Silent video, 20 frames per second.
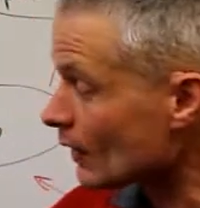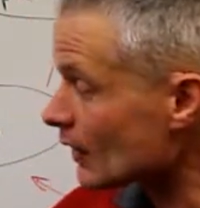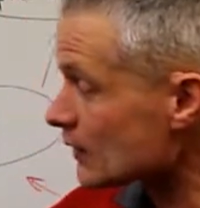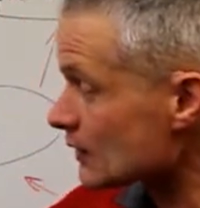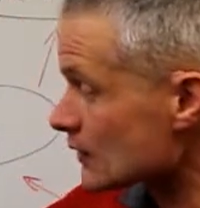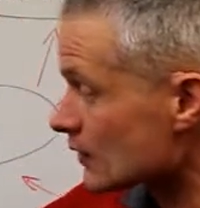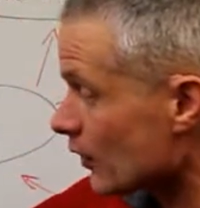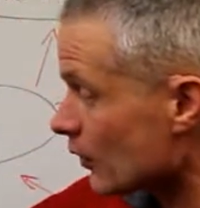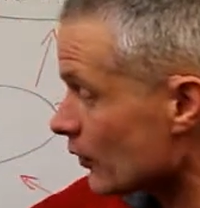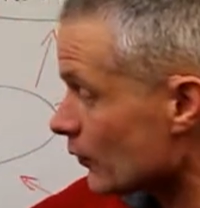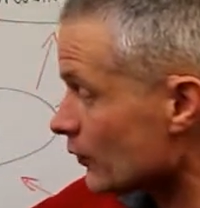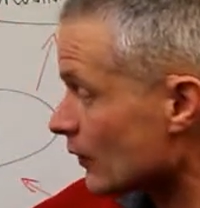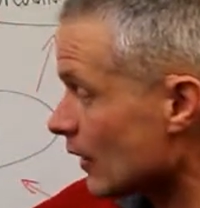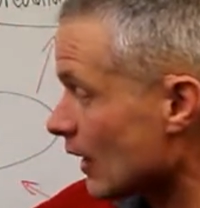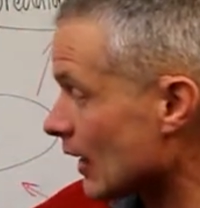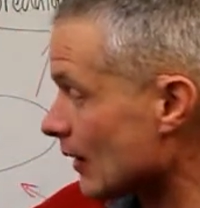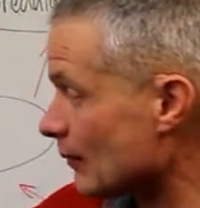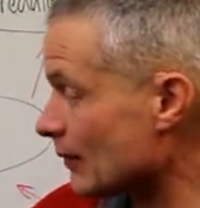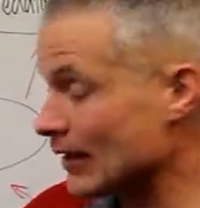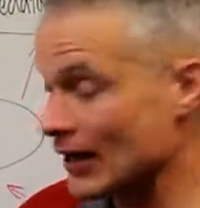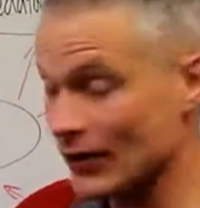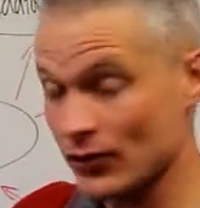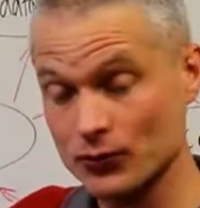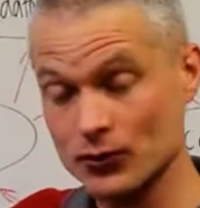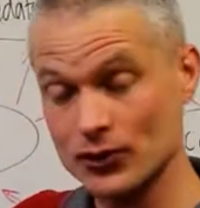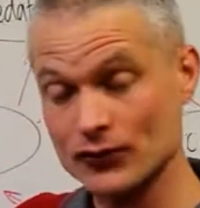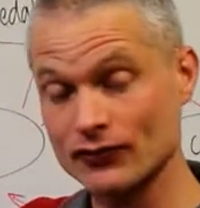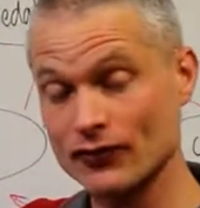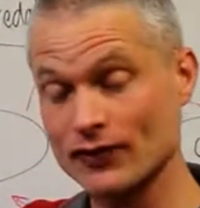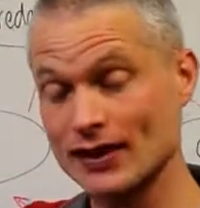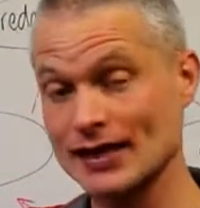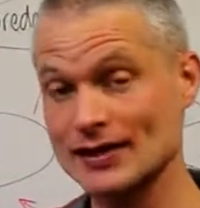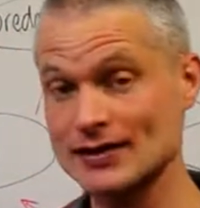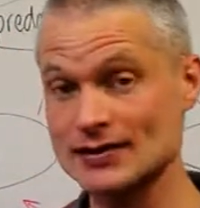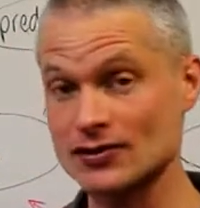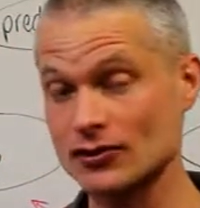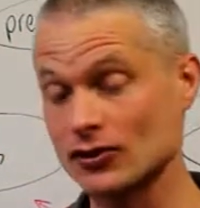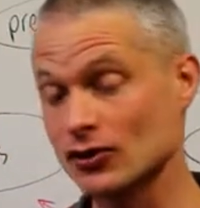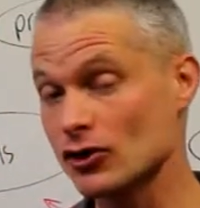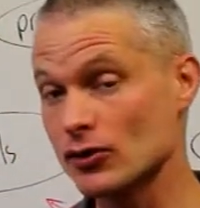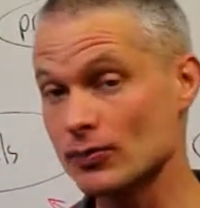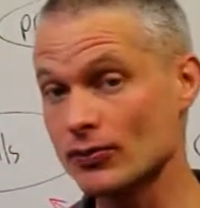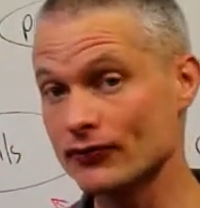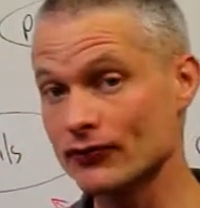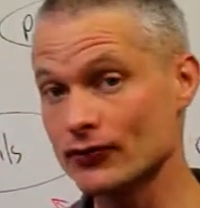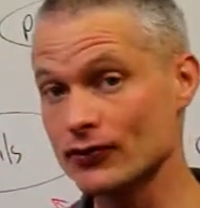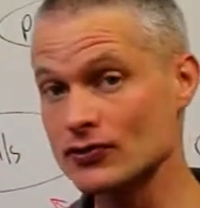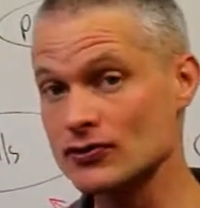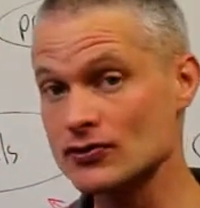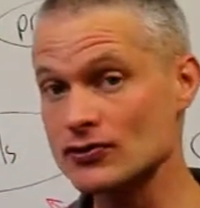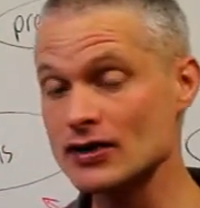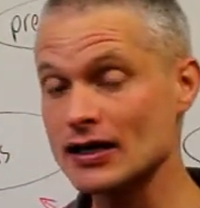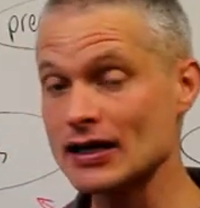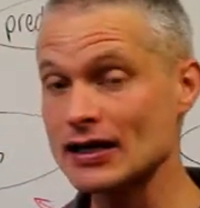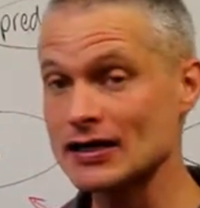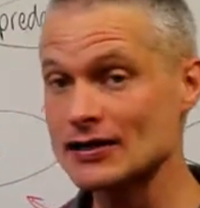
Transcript: So another word for that is the herbivores.